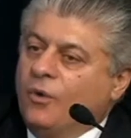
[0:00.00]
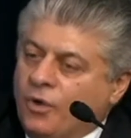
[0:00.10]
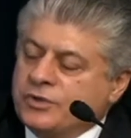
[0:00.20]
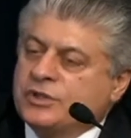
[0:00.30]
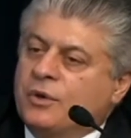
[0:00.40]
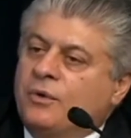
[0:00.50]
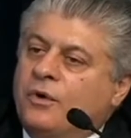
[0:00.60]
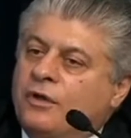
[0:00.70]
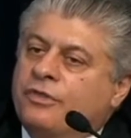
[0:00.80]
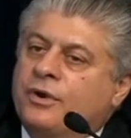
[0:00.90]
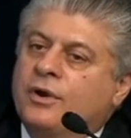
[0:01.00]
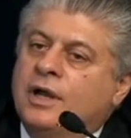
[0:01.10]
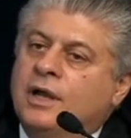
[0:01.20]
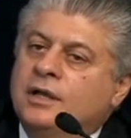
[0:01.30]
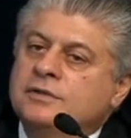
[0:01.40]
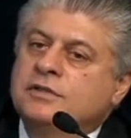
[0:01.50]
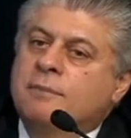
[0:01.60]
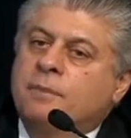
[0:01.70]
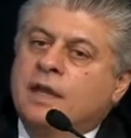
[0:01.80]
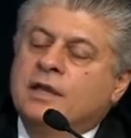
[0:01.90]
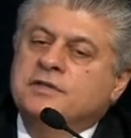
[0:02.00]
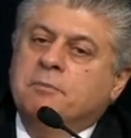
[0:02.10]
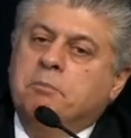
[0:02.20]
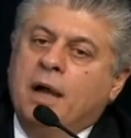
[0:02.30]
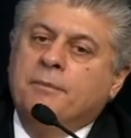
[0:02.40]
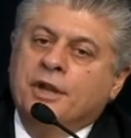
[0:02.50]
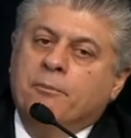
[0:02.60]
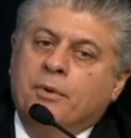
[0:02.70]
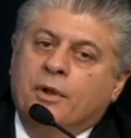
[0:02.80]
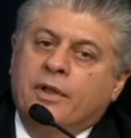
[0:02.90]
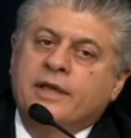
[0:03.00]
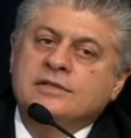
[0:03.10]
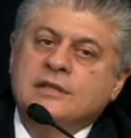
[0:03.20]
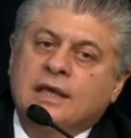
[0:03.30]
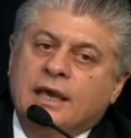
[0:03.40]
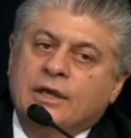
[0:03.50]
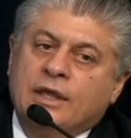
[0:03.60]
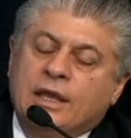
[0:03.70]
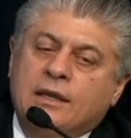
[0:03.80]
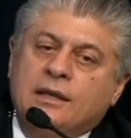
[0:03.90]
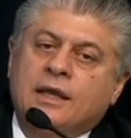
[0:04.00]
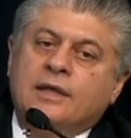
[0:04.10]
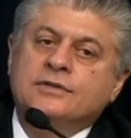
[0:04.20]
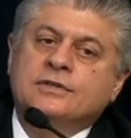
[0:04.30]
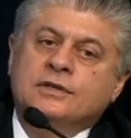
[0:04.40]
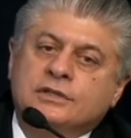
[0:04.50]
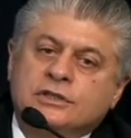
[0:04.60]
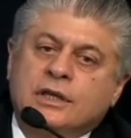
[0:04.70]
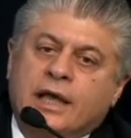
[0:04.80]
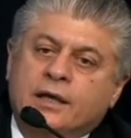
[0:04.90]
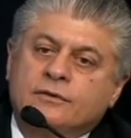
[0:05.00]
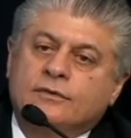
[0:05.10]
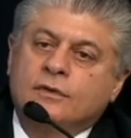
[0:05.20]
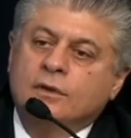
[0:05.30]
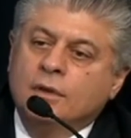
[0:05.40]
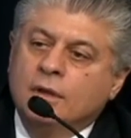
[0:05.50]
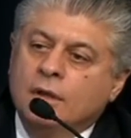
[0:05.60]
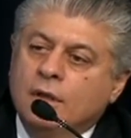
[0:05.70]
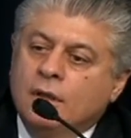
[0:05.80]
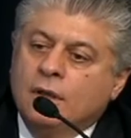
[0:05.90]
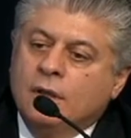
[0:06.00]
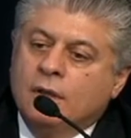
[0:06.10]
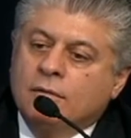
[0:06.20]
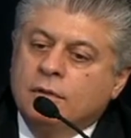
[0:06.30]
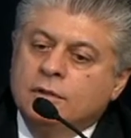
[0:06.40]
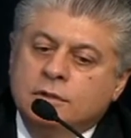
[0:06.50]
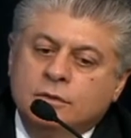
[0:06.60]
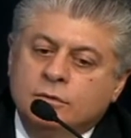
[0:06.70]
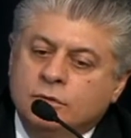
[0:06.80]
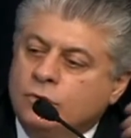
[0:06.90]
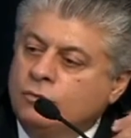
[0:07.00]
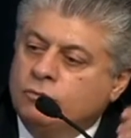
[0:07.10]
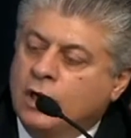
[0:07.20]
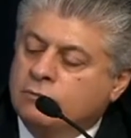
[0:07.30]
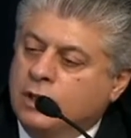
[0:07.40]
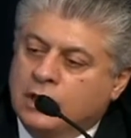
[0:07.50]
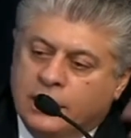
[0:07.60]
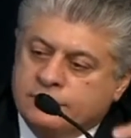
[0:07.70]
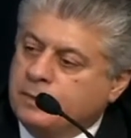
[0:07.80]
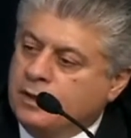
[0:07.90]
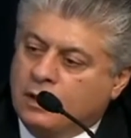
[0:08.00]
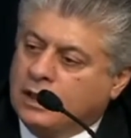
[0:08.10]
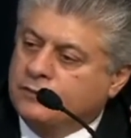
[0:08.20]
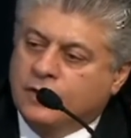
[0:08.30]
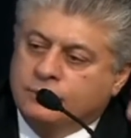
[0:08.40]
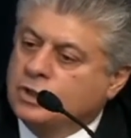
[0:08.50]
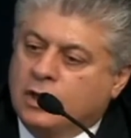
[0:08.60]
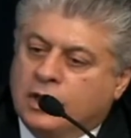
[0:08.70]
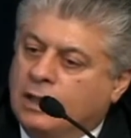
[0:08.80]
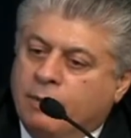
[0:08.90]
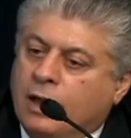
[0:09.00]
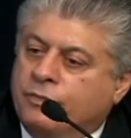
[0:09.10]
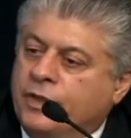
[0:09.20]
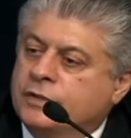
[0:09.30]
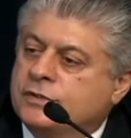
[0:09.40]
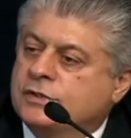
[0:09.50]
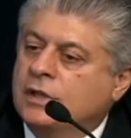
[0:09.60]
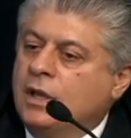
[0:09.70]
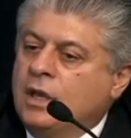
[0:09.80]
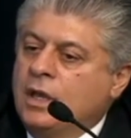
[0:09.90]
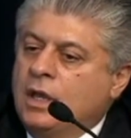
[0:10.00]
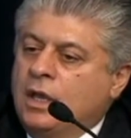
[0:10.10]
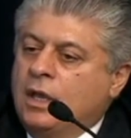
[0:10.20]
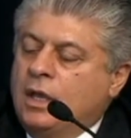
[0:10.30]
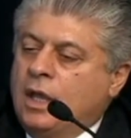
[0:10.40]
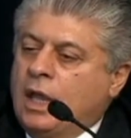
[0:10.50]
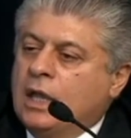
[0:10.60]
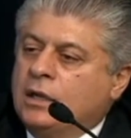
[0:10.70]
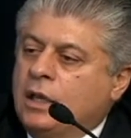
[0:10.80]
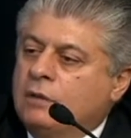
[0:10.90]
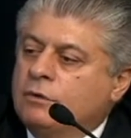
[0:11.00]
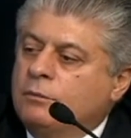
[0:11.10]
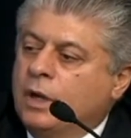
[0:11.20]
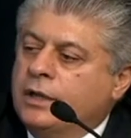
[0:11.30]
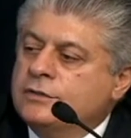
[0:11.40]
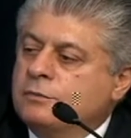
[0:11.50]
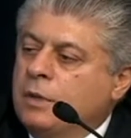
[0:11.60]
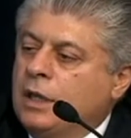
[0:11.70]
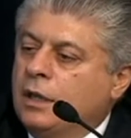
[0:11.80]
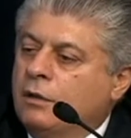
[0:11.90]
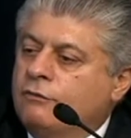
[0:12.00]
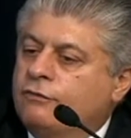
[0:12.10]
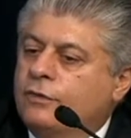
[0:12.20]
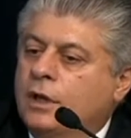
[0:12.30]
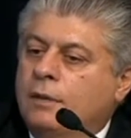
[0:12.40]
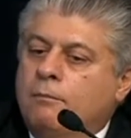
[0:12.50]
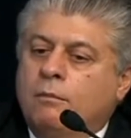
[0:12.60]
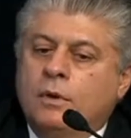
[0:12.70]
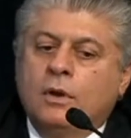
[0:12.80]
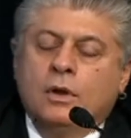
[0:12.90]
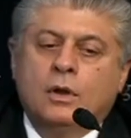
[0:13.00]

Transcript: also author something as abominable as the Alien and Sedition Acts? Lew, Lew, Rockwell and I have spent a lot of time talking about this, and he reminds me of. Um,